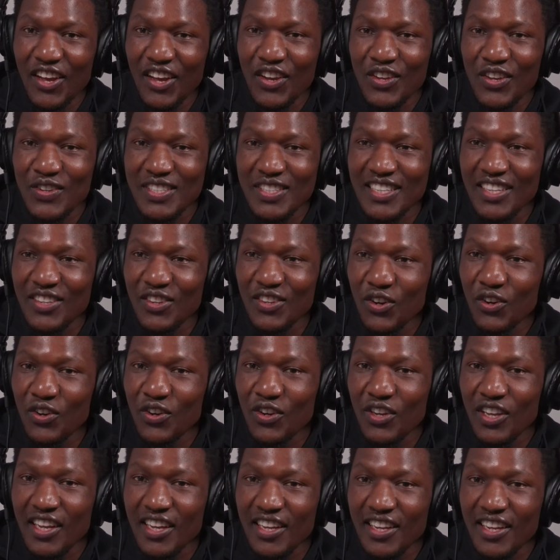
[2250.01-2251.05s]
You see,
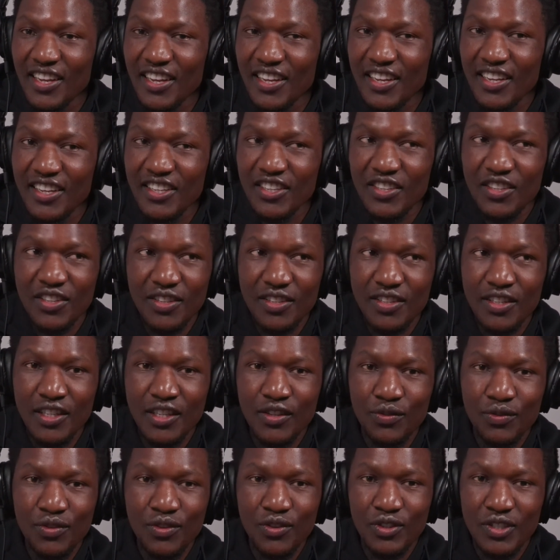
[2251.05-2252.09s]

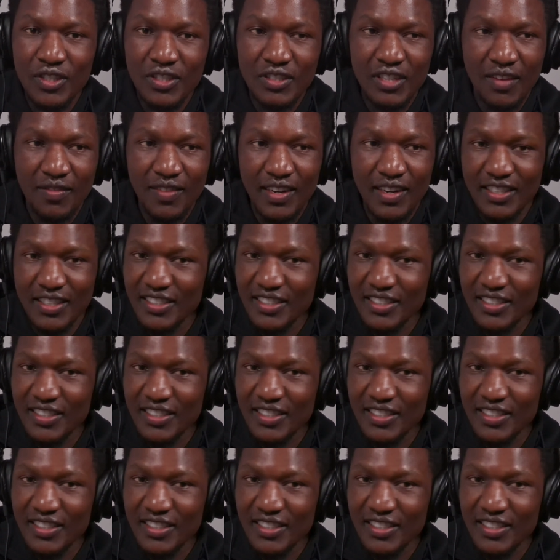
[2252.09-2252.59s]
you've not traveled